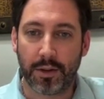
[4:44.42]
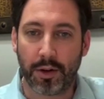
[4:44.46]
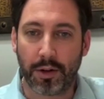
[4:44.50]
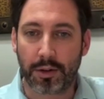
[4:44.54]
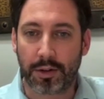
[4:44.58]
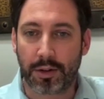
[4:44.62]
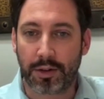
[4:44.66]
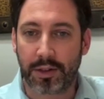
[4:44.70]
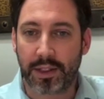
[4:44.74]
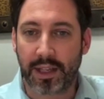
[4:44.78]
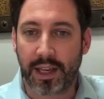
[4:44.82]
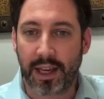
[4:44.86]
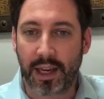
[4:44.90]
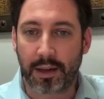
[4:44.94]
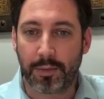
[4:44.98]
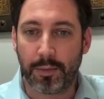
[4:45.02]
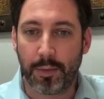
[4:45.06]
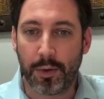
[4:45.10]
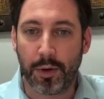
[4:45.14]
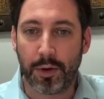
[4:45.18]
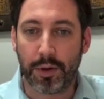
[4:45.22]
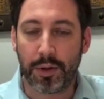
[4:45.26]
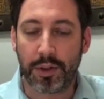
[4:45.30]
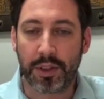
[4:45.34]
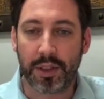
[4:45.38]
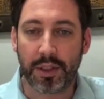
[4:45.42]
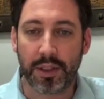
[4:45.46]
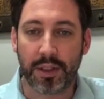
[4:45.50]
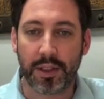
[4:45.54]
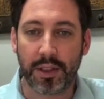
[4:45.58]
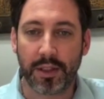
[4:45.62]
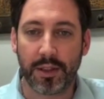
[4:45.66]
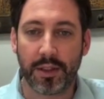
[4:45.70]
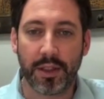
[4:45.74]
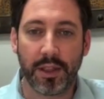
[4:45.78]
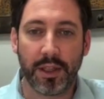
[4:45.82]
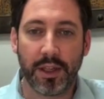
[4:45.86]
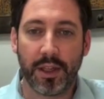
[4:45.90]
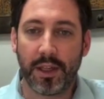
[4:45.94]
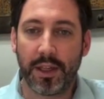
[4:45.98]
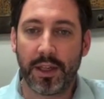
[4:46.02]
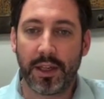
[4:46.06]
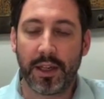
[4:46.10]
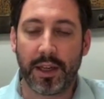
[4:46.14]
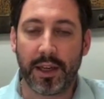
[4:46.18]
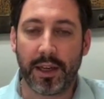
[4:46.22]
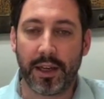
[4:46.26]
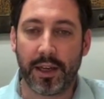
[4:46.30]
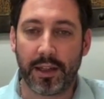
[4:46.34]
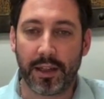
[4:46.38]
Dr. Zach Bush
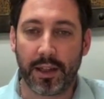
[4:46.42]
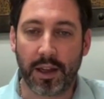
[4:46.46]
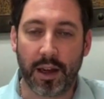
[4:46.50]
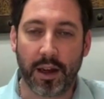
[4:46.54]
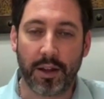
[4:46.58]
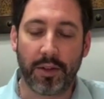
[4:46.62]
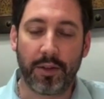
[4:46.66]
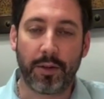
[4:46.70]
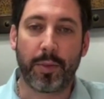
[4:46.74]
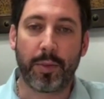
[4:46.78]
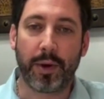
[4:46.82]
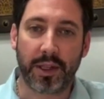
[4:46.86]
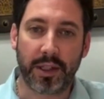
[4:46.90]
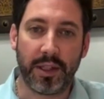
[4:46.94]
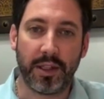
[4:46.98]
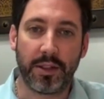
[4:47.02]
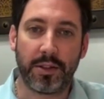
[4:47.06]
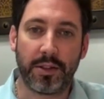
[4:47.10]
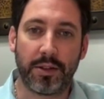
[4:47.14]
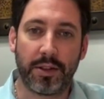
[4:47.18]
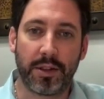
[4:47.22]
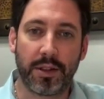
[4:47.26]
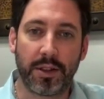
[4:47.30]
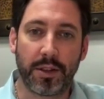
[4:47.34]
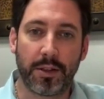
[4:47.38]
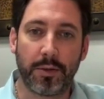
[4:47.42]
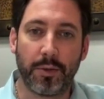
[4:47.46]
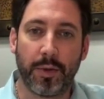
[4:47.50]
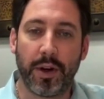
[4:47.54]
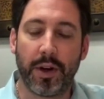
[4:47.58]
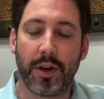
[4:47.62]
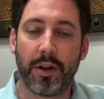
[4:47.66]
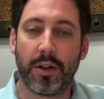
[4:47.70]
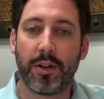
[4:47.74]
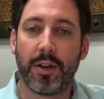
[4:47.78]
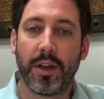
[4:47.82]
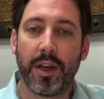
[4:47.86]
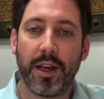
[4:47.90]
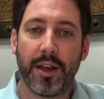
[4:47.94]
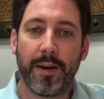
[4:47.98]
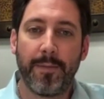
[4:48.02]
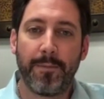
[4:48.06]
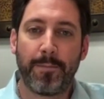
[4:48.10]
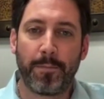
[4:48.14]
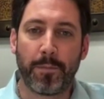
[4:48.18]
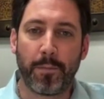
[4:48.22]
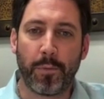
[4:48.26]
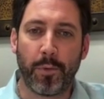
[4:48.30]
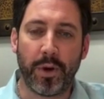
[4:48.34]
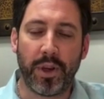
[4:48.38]
and other practitioners as well.
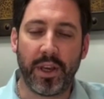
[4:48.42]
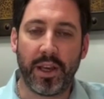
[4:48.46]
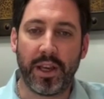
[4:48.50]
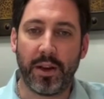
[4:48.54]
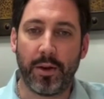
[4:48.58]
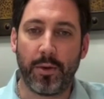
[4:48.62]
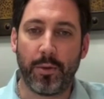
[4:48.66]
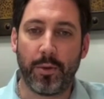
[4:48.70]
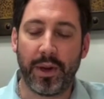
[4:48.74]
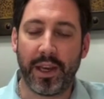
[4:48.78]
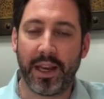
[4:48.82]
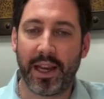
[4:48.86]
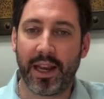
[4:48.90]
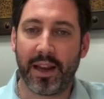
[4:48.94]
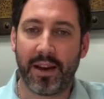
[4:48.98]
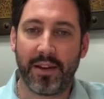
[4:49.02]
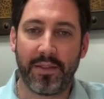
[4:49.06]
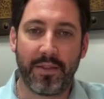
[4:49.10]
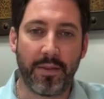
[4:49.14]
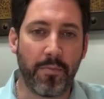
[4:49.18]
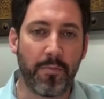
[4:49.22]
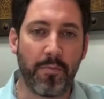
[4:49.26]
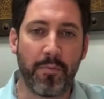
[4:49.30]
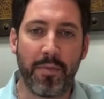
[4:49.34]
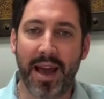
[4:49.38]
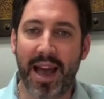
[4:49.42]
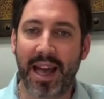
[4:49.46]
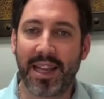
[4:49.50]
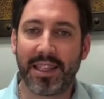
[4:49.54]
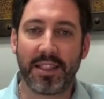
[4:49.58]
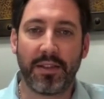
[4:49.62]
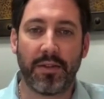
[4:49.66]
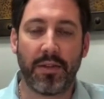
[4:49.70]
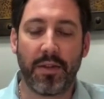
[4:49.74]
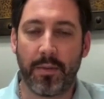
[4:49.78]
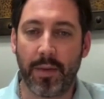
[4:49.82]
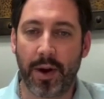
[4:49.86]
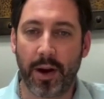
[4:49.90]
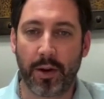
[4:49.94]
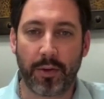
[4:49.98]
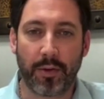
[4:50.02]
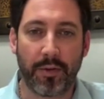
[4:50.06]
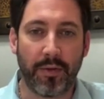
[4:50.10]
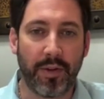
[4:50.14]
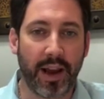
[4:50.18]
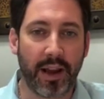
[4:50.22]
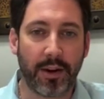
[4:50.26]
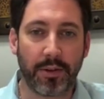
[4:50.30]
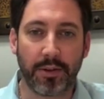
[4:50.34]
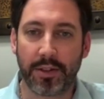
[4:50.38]
We have a massive amount
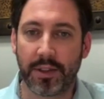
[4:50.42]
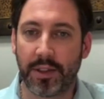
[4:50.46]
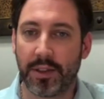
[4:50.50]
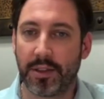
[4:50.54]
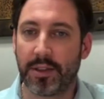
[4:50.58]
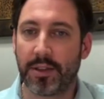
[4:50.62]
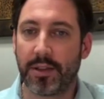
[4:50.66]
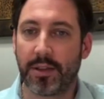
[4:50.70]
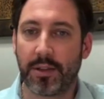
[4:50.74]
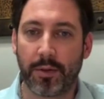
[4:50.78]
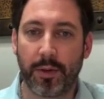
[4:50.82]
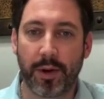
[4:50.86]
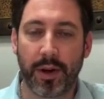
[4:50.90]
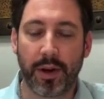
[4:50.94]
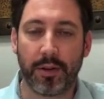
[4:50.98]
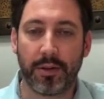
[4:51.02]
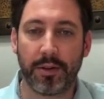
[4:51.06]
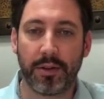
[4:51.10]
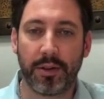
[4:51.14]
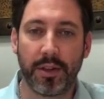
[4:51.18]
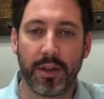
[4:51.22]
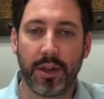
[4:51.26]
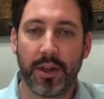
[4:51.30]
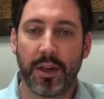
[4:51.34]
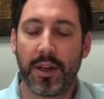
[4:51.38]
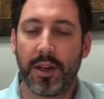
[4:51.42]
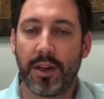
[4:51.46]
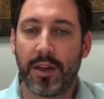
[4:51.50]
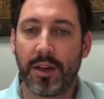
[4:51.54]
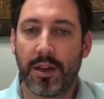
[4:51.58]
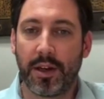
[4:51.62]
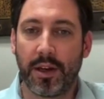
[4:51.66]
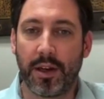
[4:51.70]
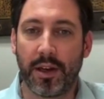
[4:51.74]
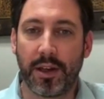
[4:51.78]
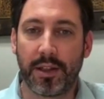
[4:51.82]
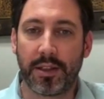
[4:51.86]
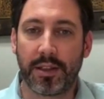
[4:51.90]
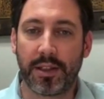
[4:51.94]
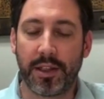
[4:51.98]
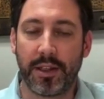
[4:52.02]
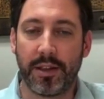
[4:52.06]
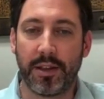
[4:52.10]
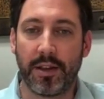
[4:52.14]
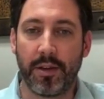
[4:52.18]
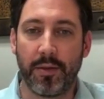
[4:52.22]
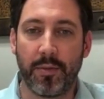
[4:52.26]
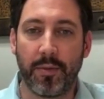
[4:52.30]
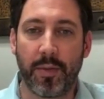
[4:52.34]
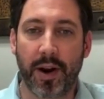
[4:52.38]
of viruses around us
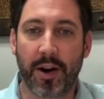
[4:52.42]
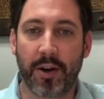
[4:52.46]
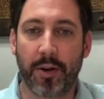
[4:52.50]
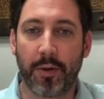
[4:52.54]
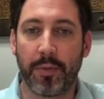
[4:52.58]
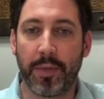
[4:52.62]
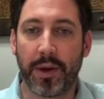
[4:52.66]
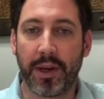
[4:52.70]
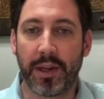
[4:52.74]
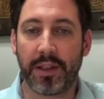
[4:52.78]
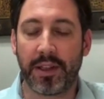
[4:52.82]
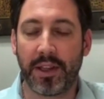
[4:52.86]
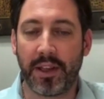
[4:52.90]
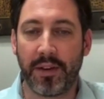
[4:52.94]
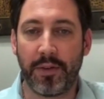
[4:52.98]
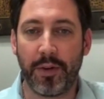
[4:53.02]
in the environment.